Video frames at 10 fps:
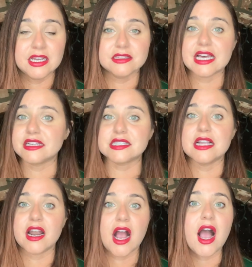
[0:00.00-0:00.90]
that it's
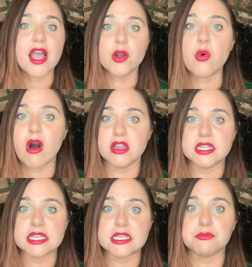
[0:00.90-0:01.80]
not a high
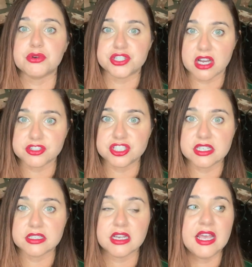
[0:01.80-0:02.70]
quality
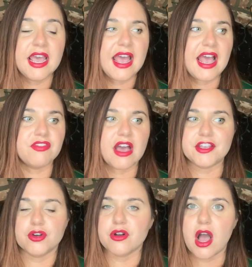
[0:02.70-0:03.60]
production and that
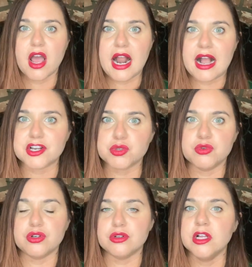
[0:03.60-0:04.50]
you're not
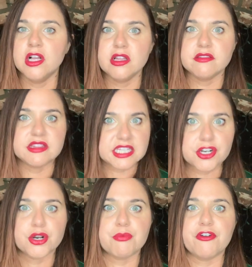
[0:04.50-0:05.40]
actual
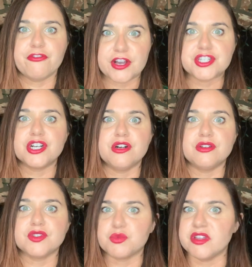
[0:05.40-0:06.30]
theater
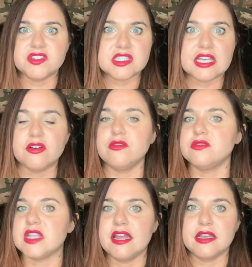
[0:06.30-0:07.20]
professionals with
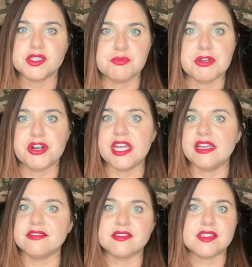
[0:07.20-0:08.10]
skills and
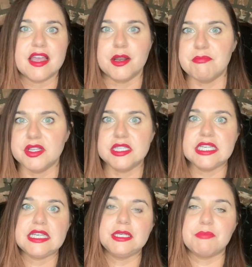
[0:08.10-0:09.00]
experience and
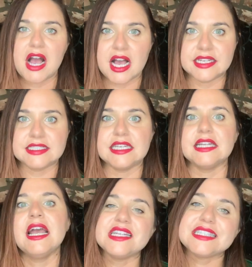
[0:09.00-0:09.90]
ability behind it.
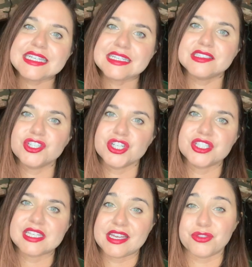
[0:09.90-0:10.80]
It's easier
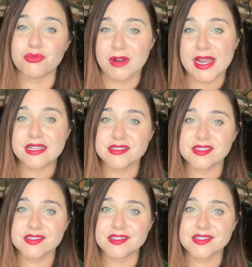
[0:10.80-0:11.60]
to get the rights